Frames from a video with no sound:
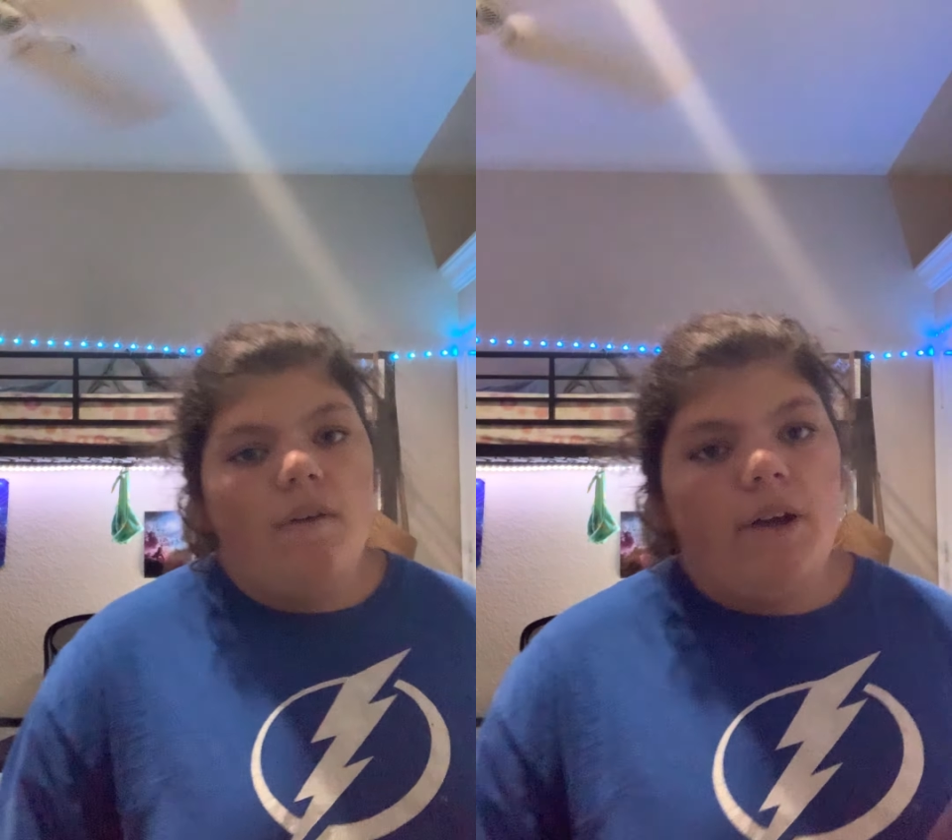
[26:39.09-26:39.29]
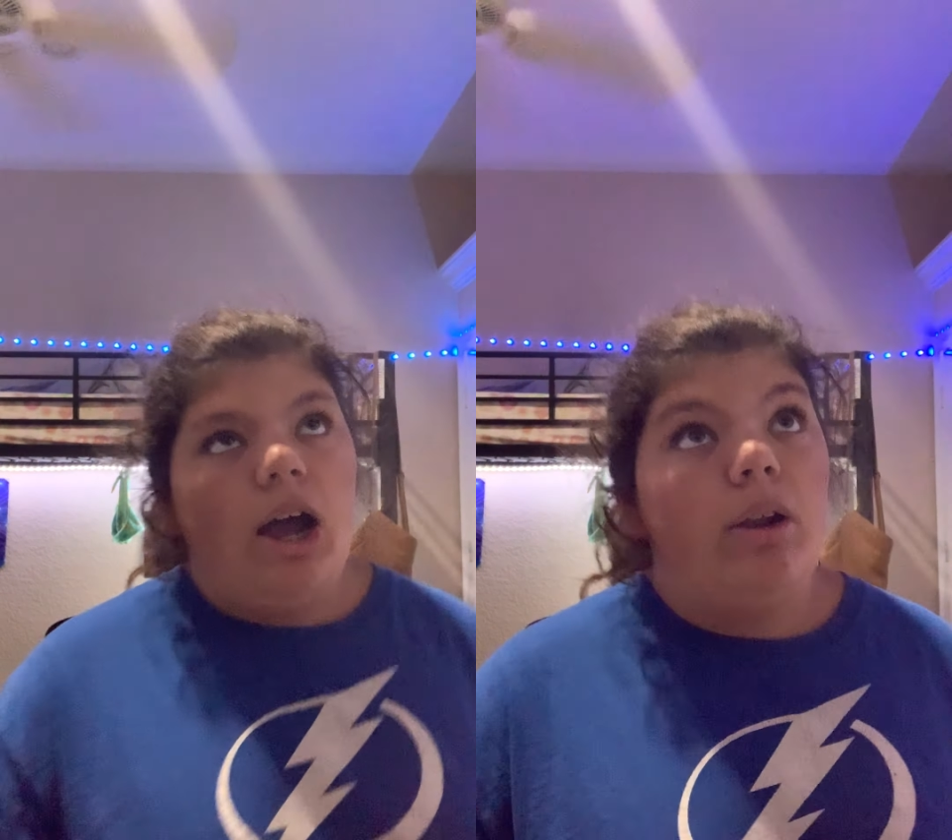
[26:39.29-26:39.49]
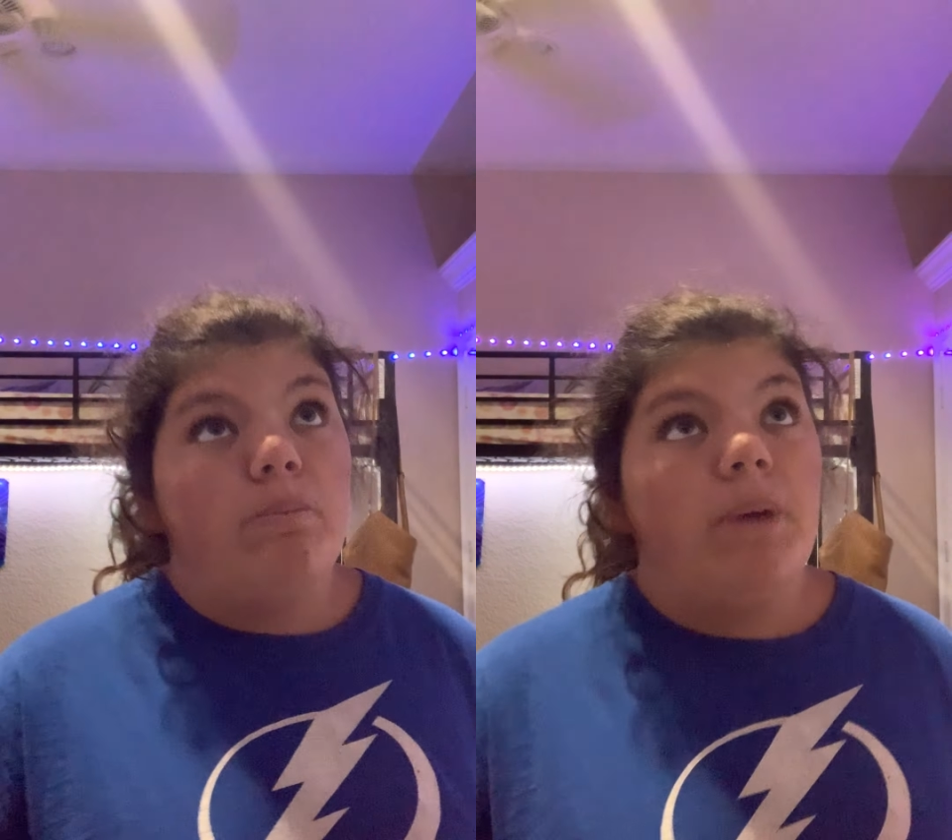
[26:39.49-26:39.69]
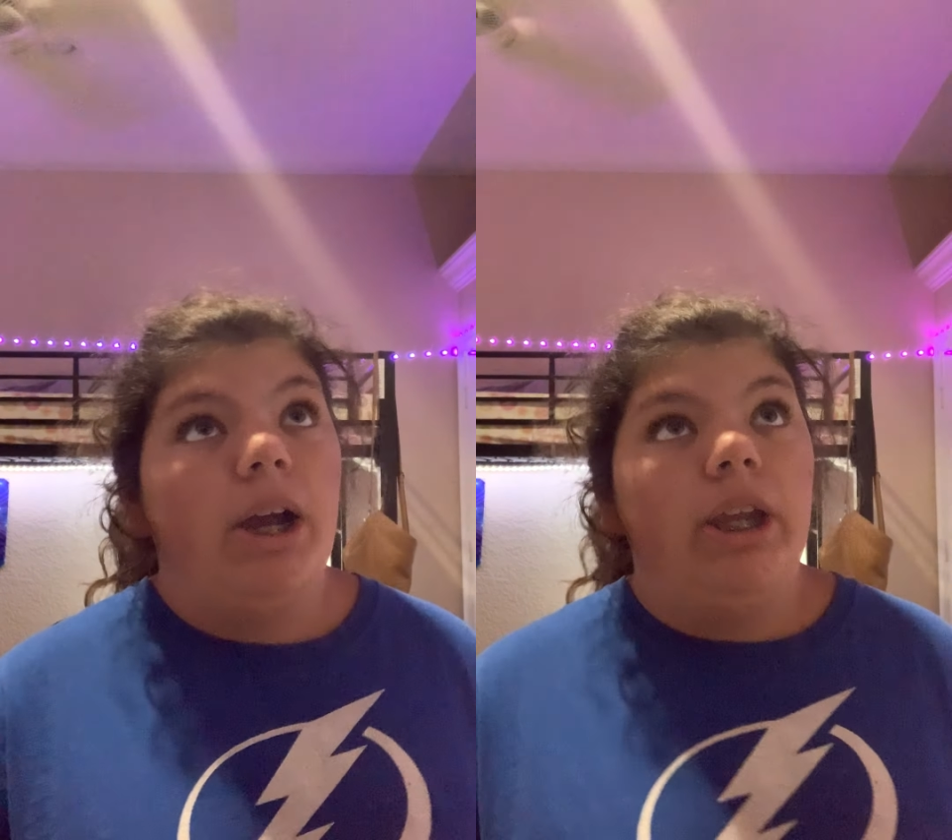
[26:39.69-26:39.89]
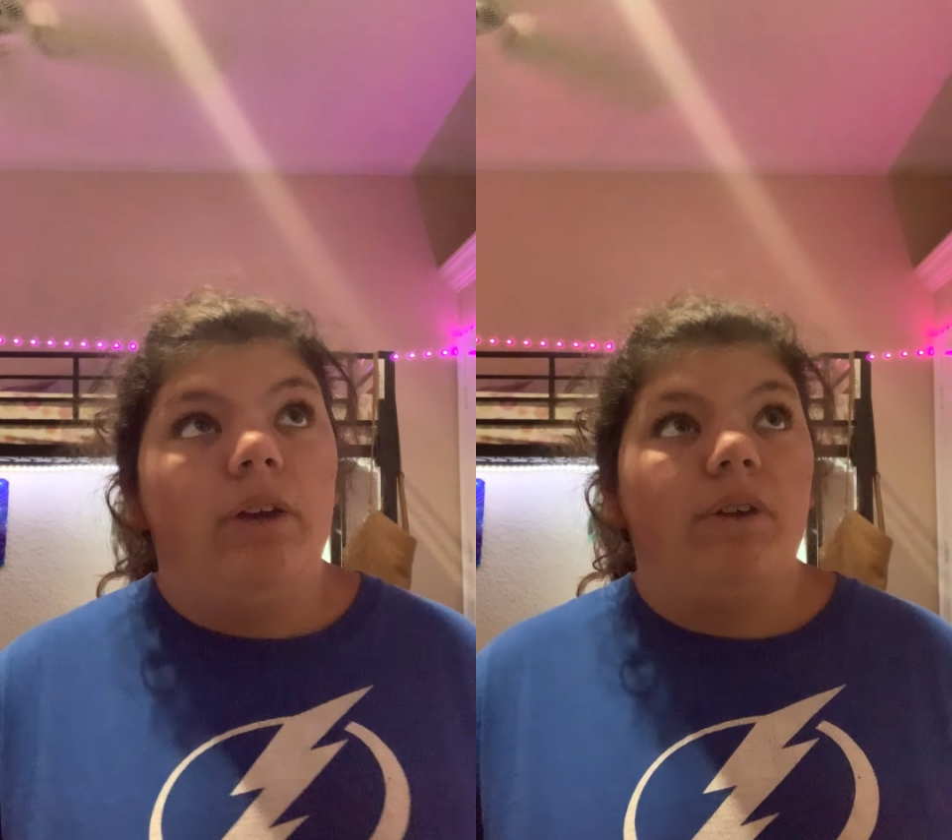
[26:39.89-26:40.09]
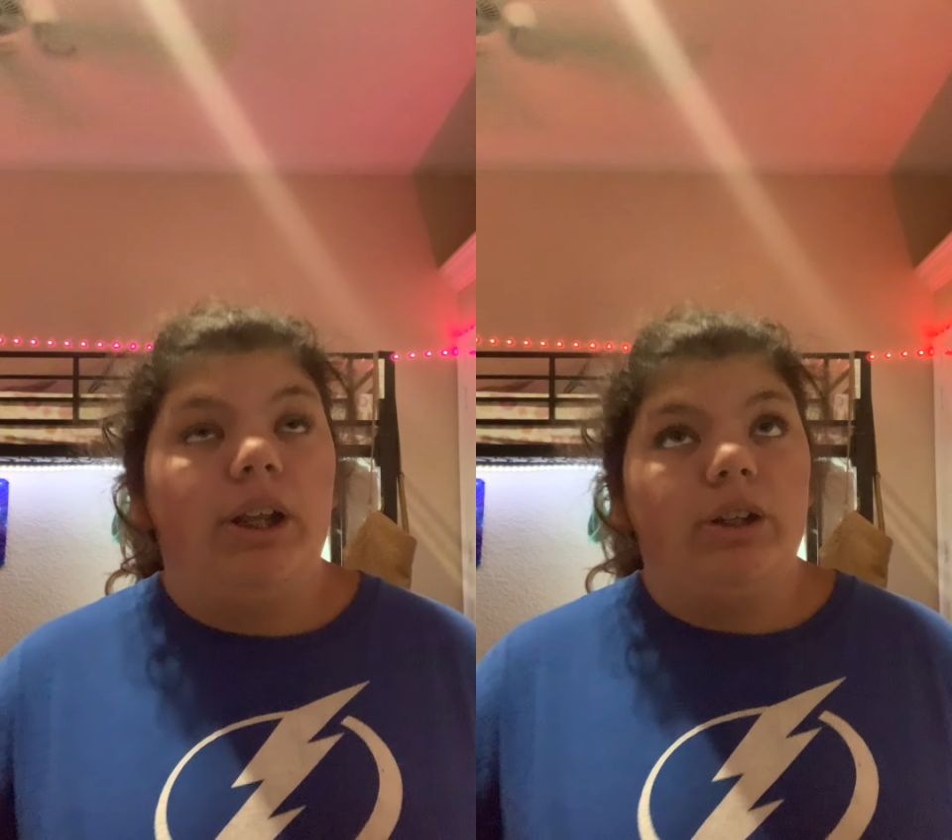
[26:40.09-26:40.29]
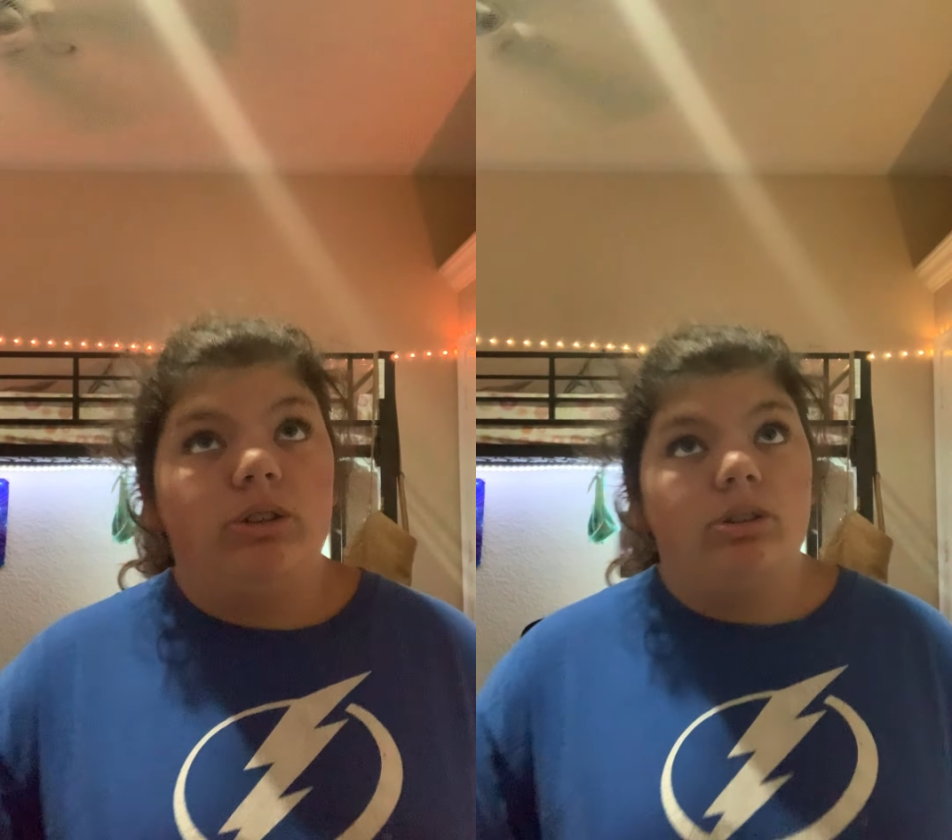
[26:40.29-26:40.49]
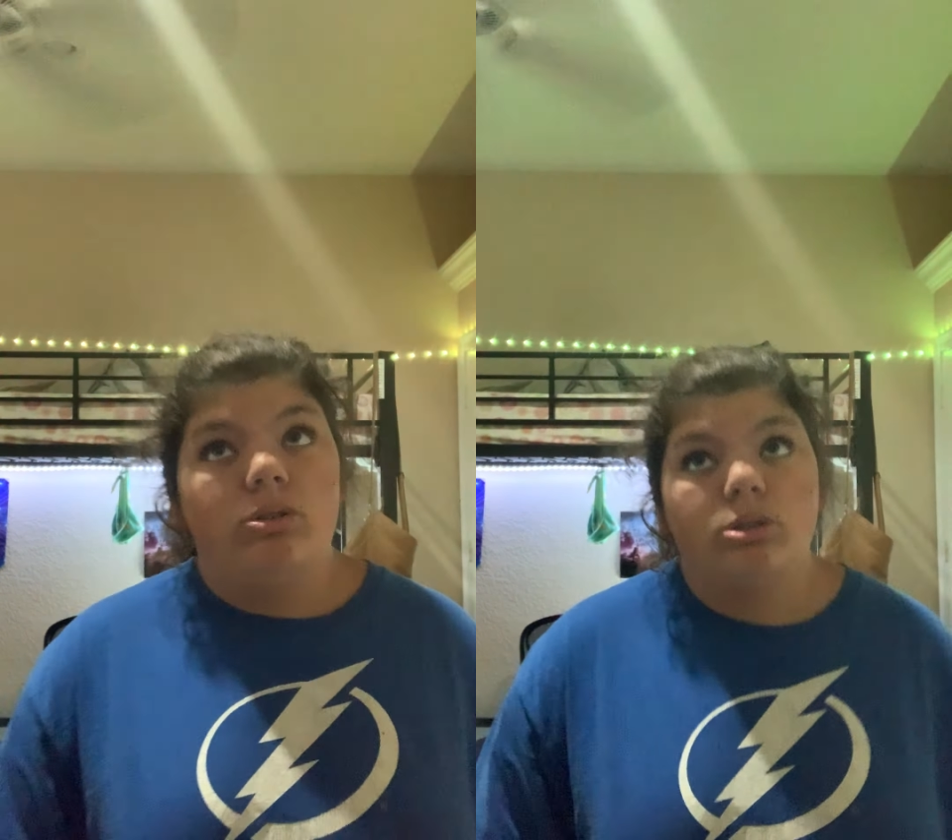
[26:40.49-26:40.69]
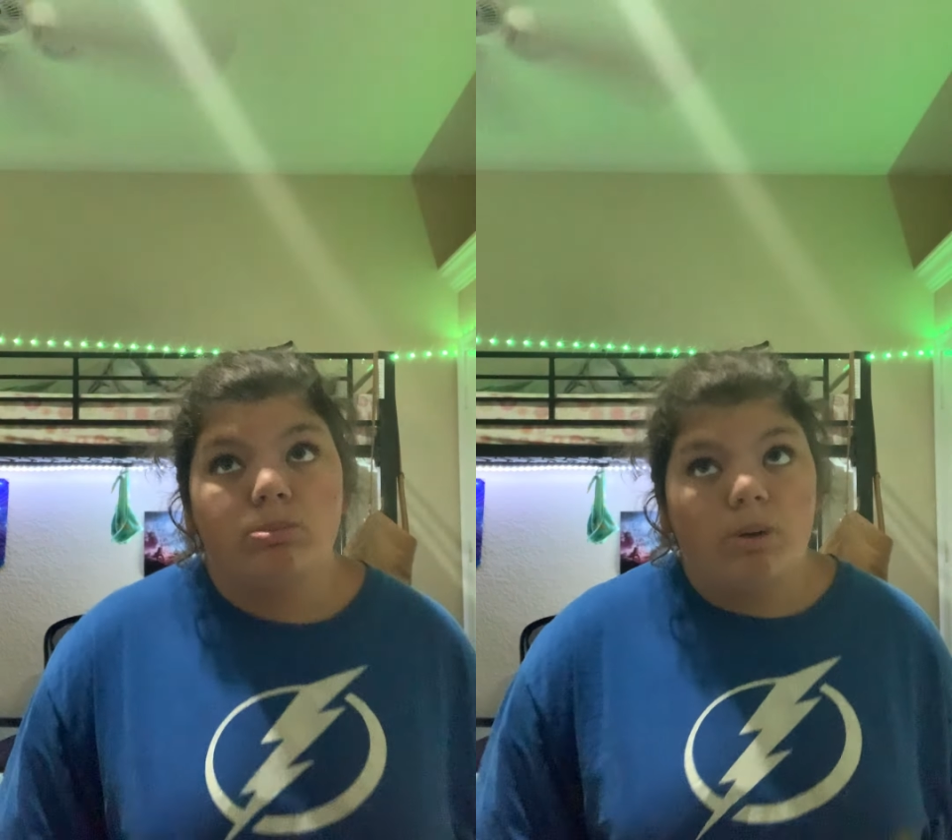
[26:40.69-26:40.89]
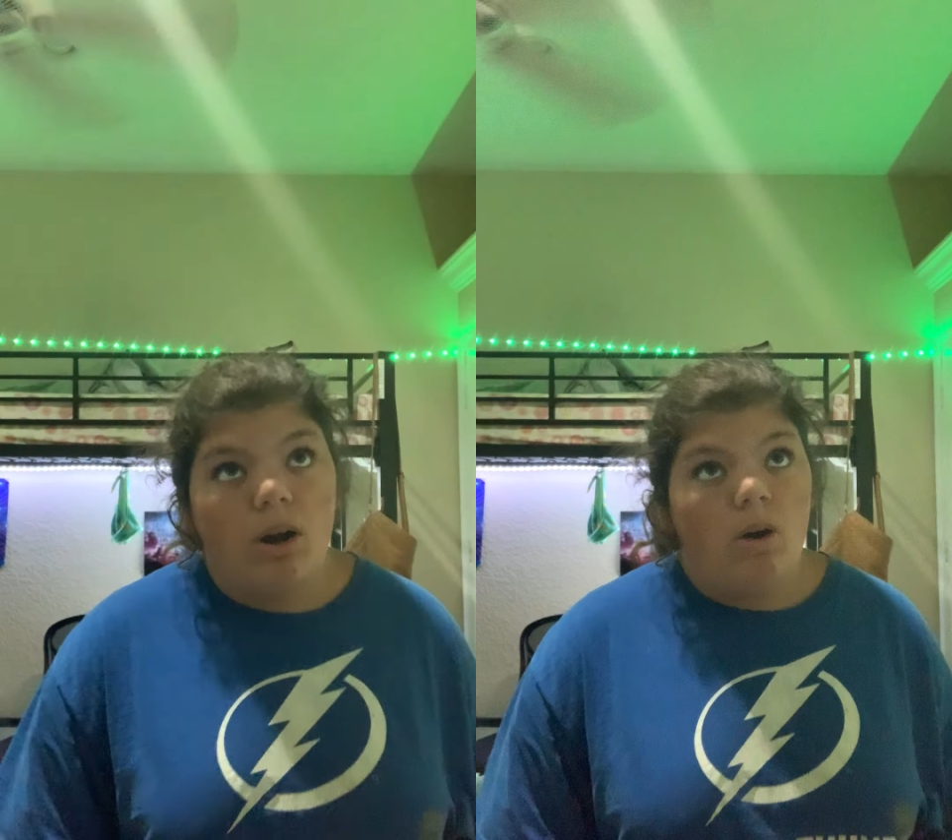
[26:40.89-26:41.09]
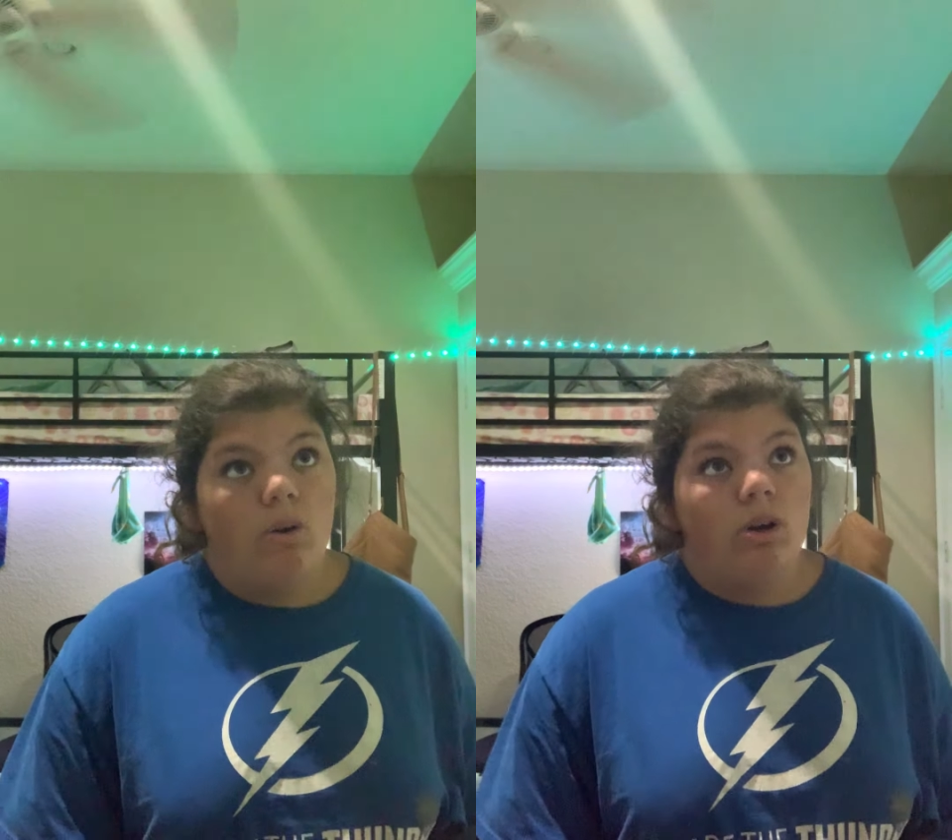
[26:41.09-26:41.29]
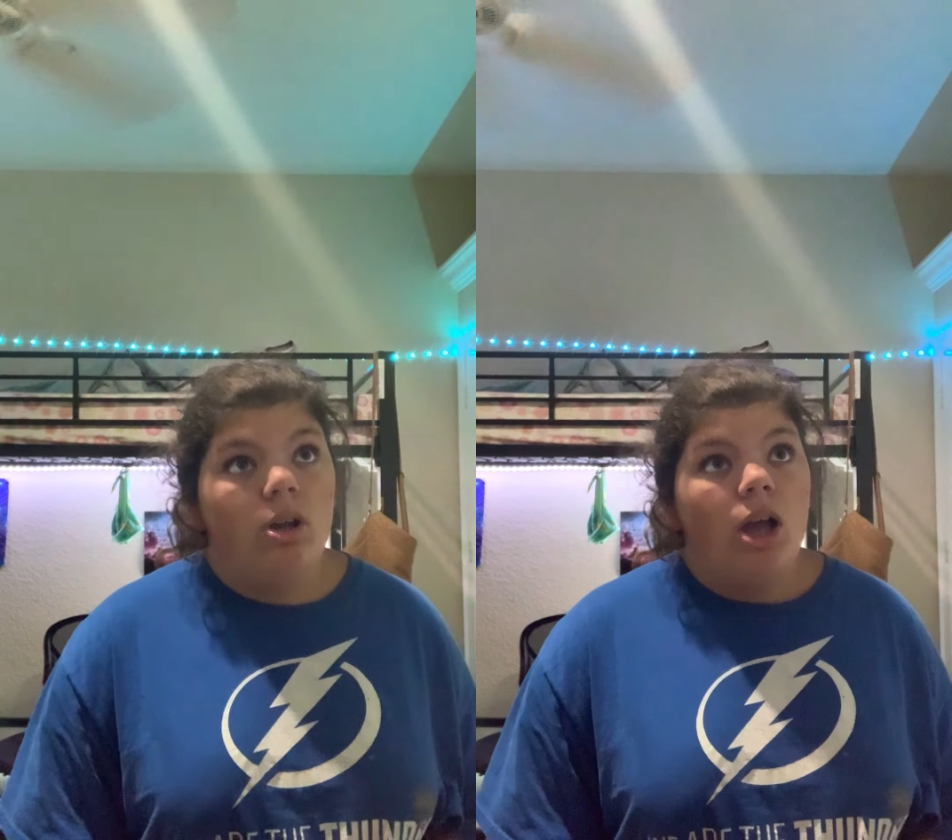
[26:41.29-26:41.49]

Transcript: that my handwriting is too small